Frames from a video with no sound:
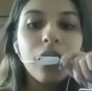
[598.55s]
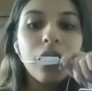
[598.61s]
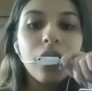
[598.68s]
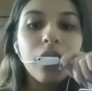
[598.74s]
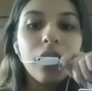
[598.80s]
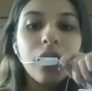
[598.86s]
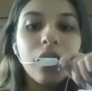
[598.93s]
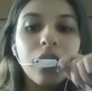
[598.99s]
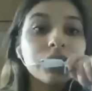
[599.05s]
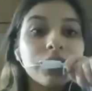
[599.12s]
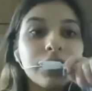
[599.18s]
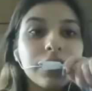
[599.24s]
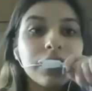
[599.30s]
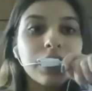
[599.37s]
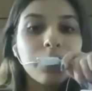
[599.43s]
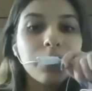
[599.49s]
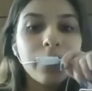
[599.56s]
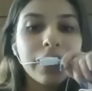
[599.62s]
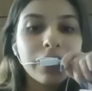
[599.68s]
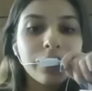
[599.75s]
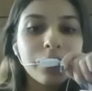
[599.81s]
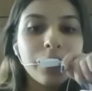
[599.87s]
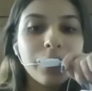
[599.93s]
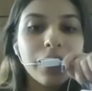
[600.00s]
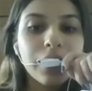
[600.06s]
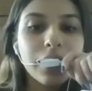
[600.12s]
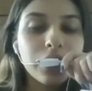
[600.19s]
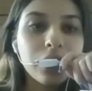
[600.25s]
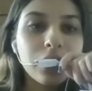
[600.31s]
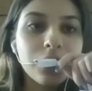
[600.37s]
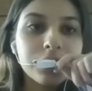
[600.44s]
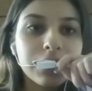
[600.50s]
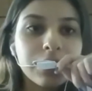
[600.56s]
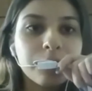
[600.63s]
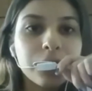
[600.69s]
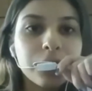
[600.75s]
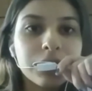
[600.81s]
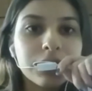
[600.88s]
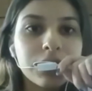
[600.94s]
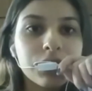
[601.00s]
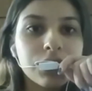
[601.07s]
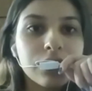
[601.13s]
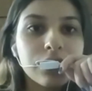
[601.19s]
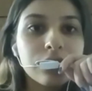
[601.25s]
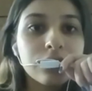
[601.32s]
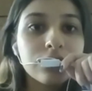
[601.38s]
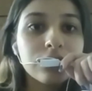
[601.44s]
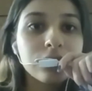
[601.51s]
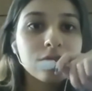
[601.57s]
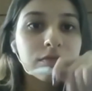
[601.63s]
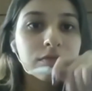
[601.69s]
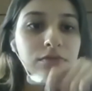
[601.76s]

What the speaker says: and especially when you are closing positions?